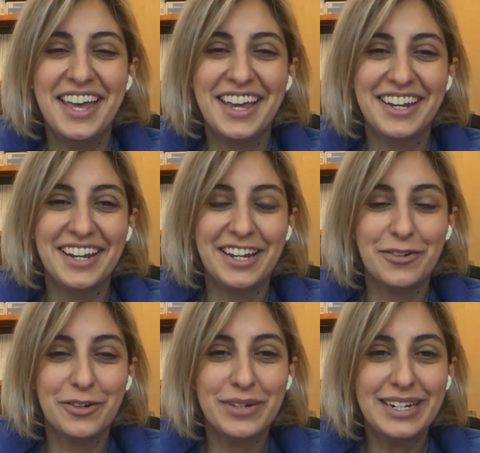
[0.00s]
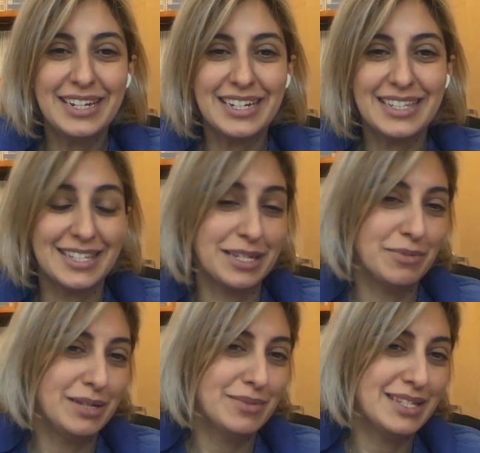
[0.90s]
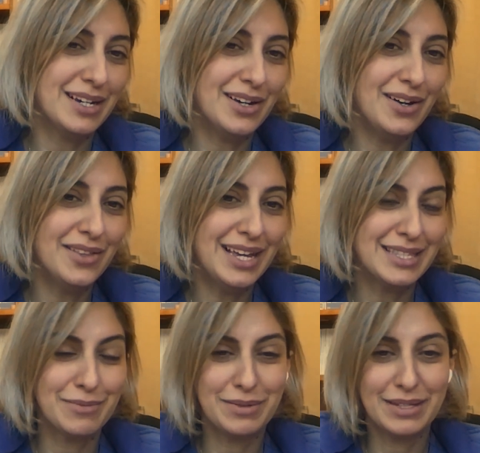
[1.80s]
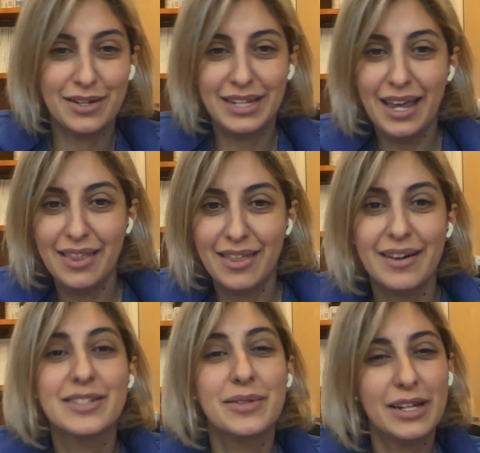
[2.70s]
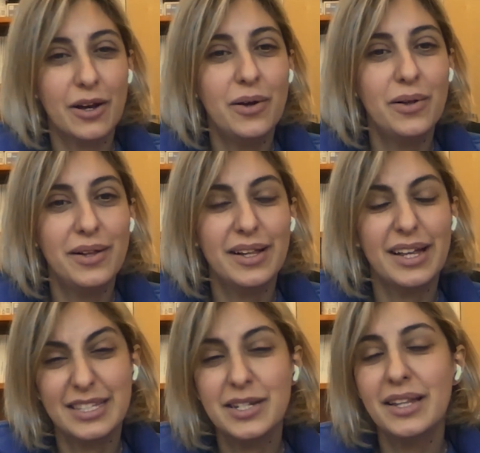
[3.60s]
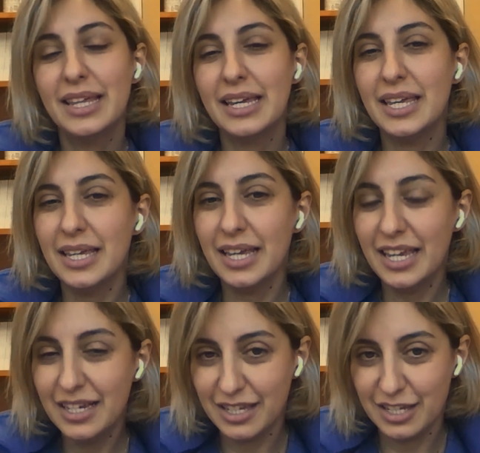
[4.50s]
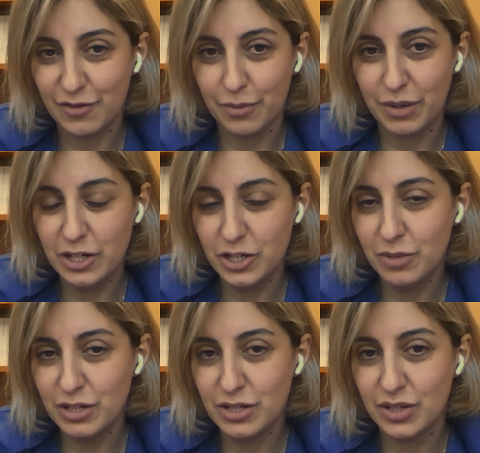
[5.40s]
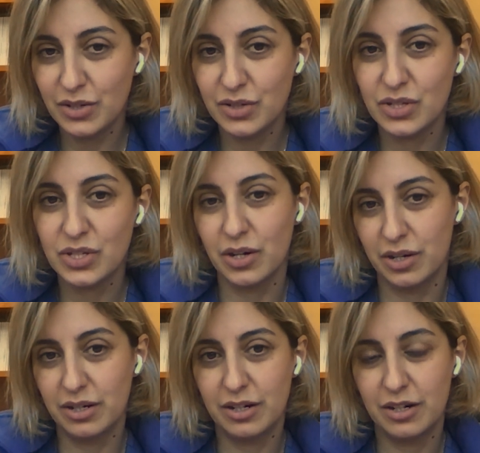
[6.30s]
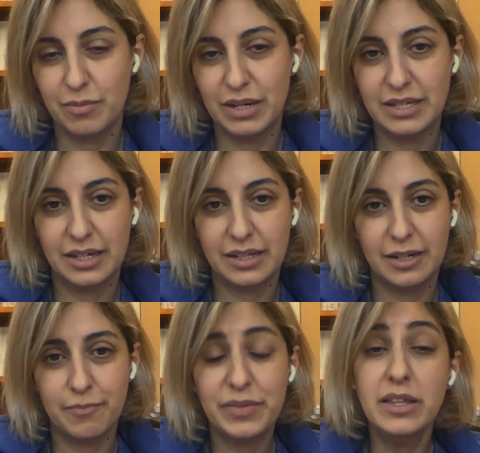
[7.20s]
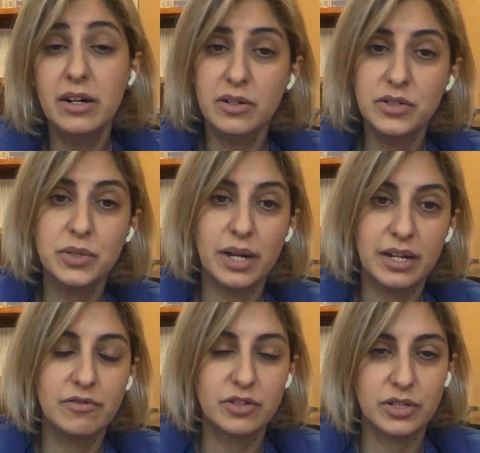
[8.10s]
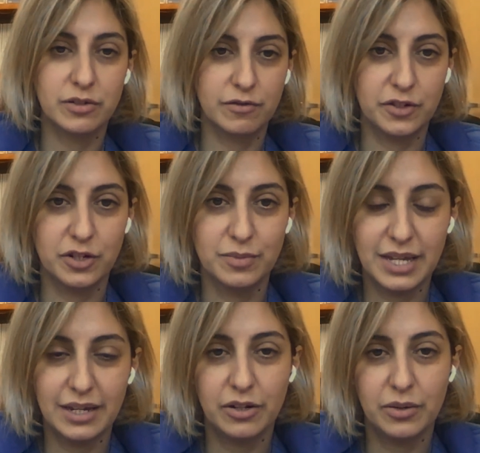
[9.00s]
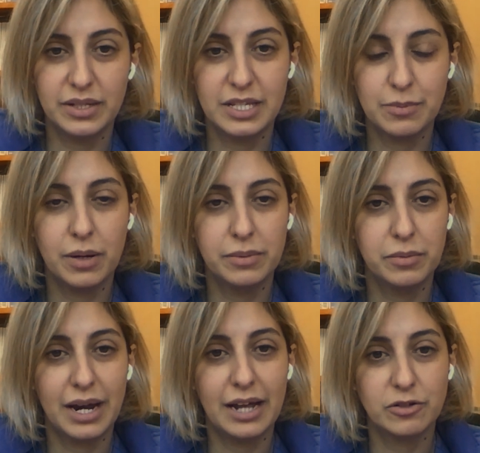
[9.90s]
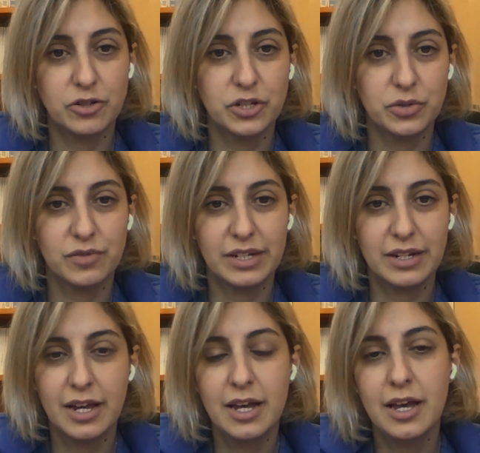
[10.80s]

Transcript: in your ingredients, and sometimes it's not called that, sometimes it's called Kathon. So like it's not the easiest for a patient, but it's a good start basically. And then it also kind of just confirms that, this is probably more allergy driven.